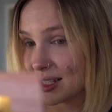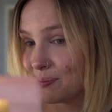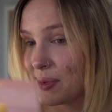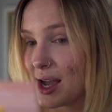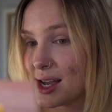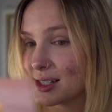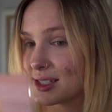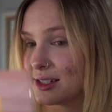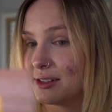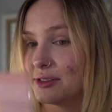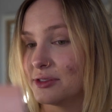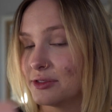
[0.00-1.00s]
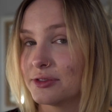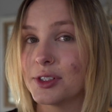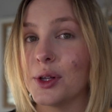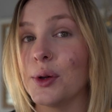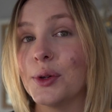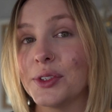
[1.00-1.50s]
a spot of
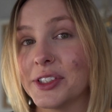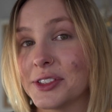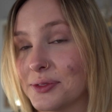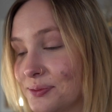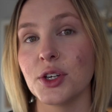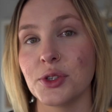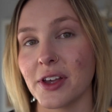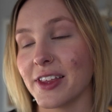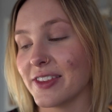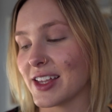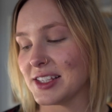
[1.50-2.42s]
gold. So I think